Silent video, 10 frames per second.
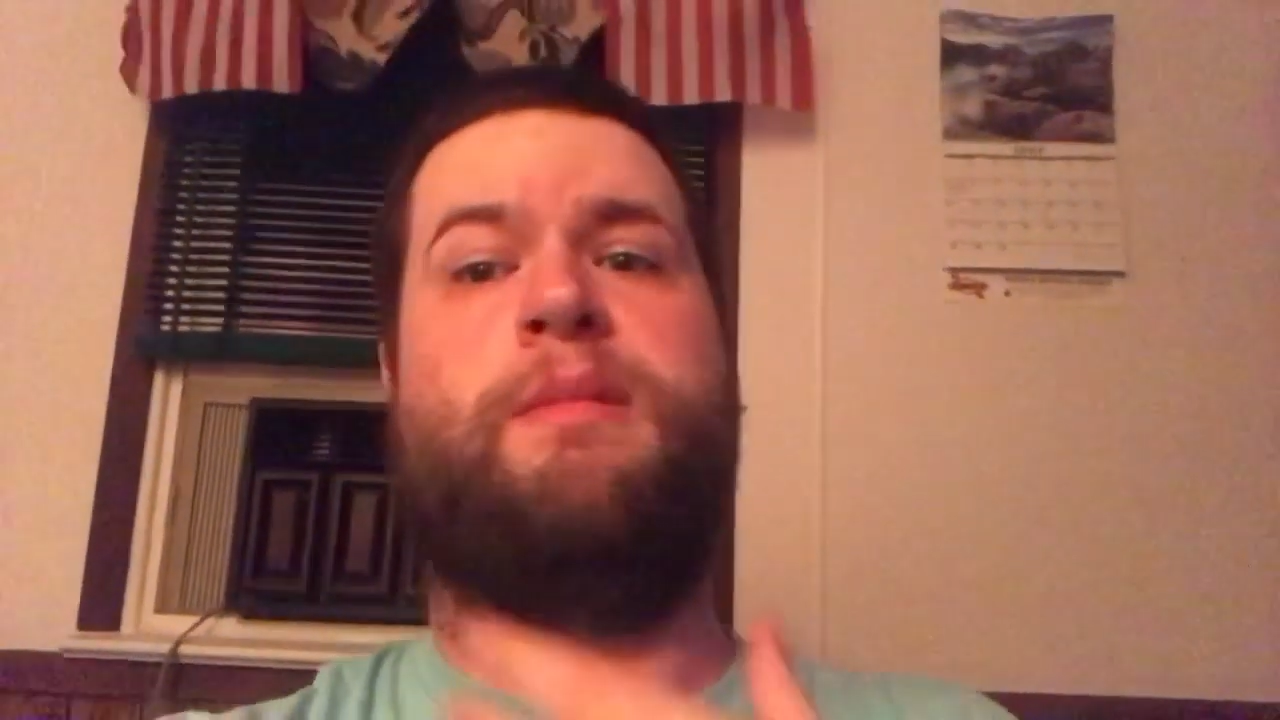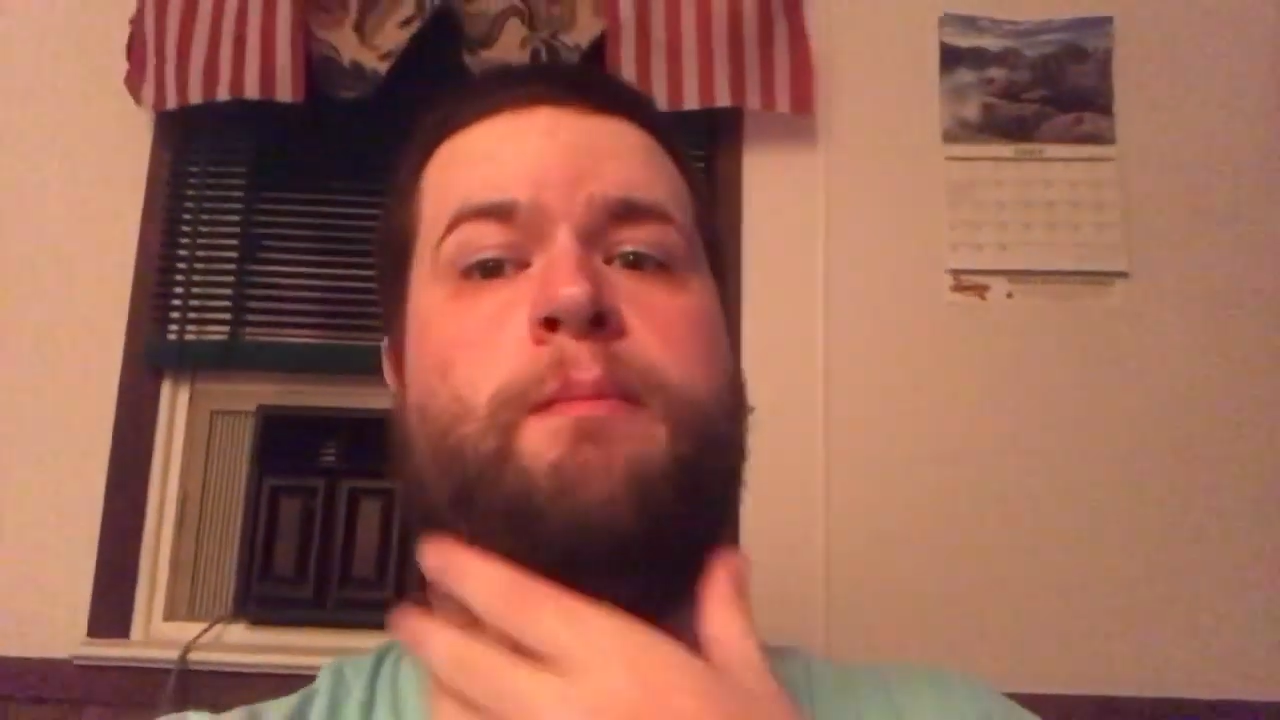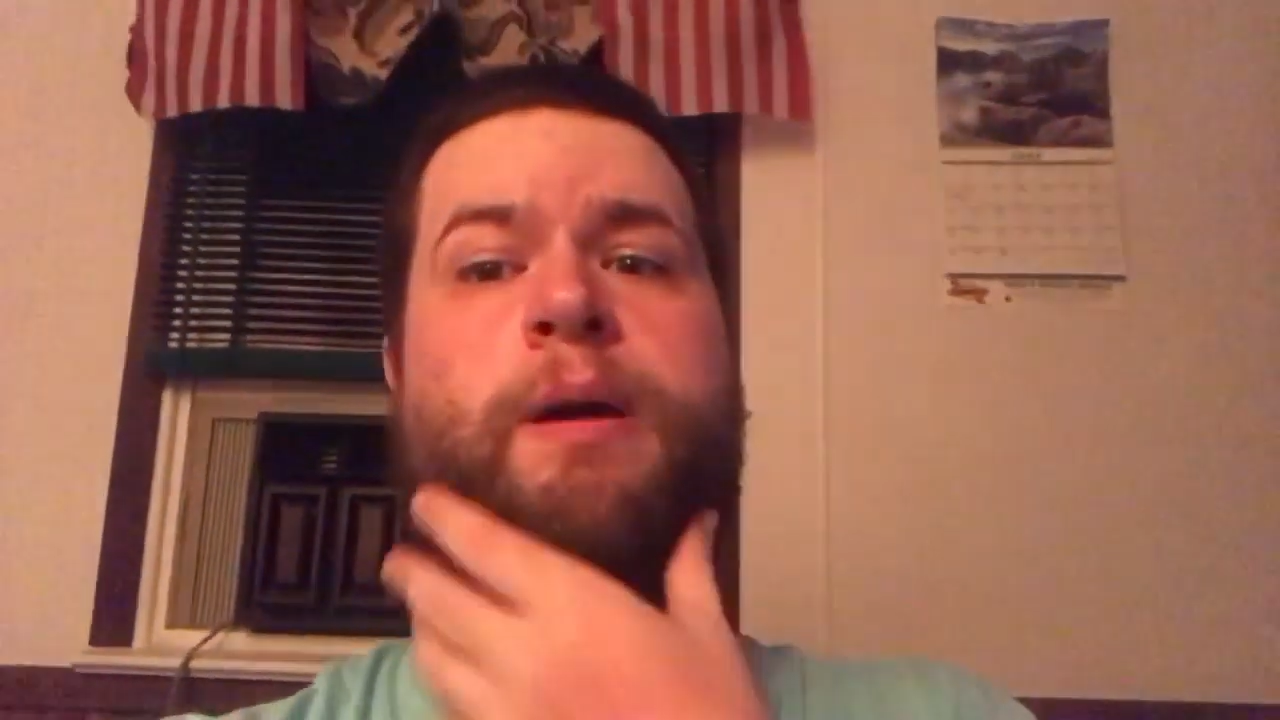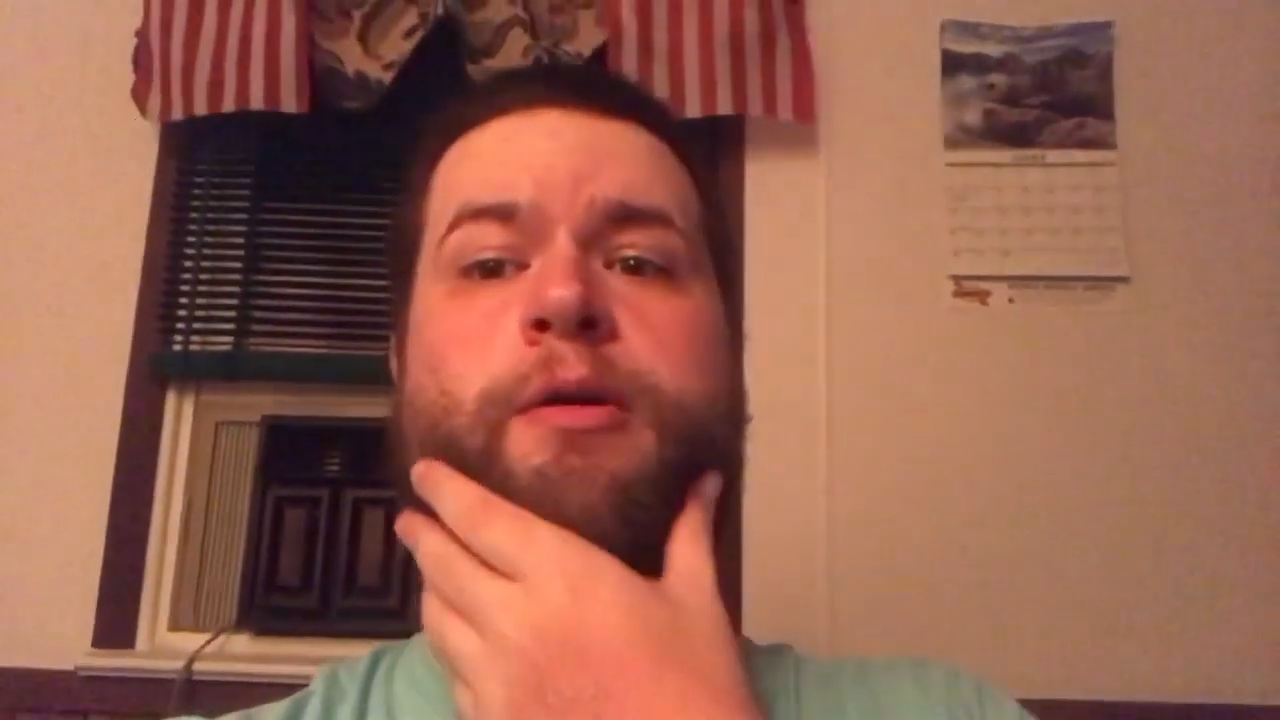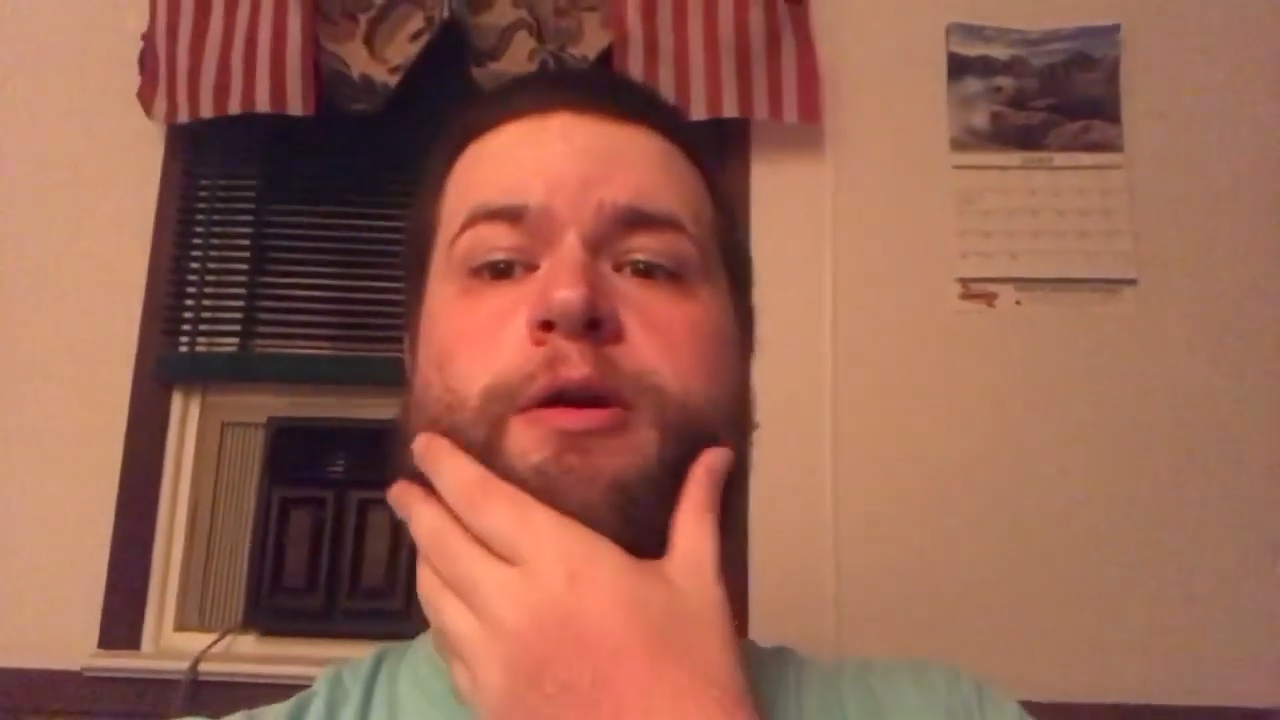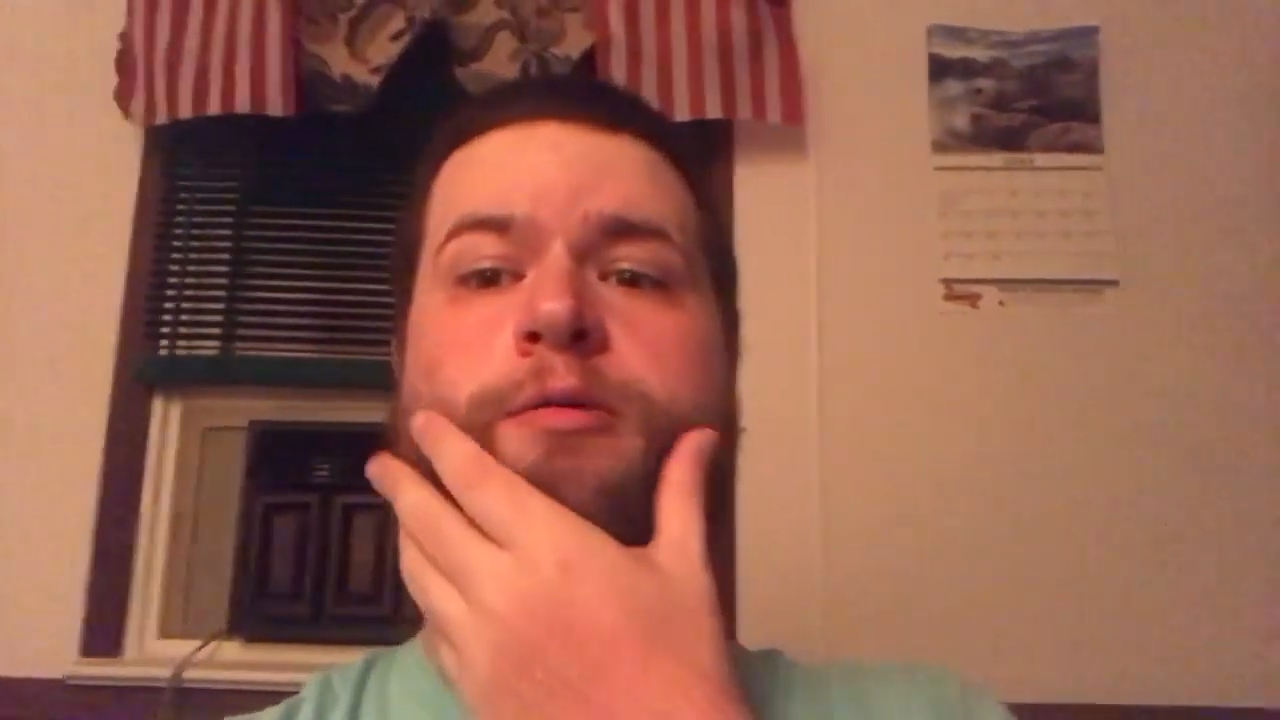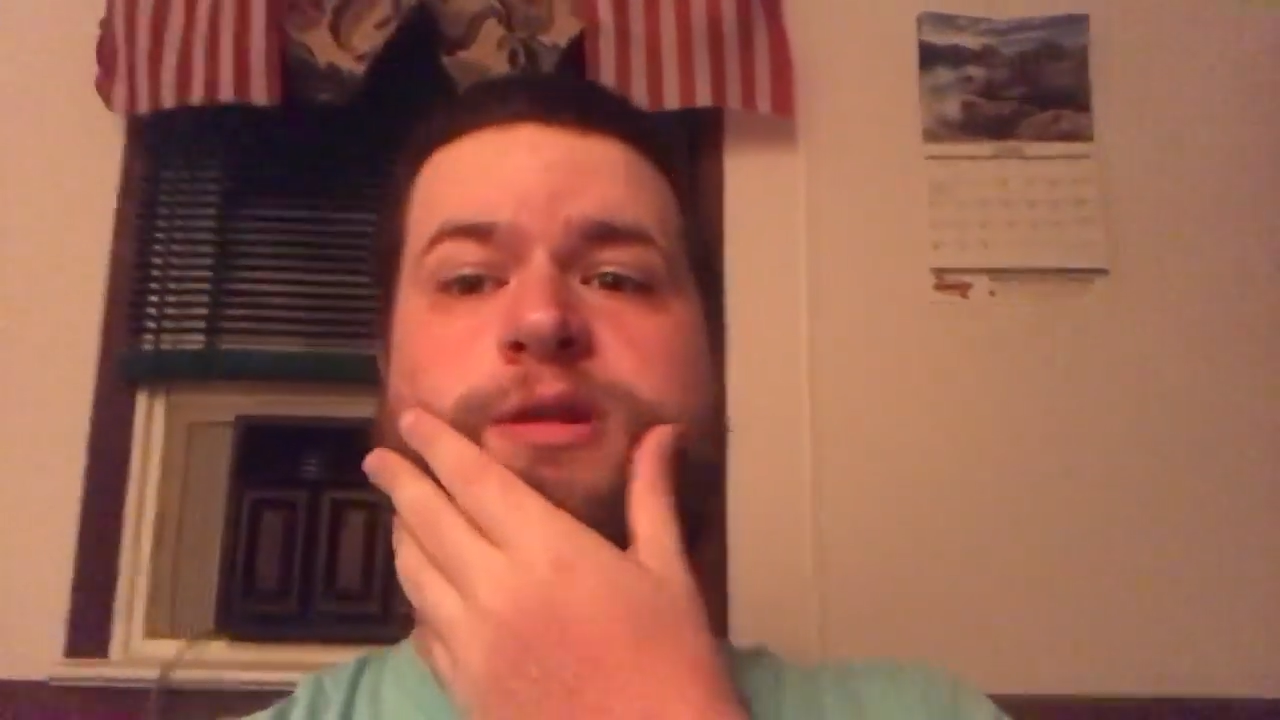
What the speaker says: Paradoodle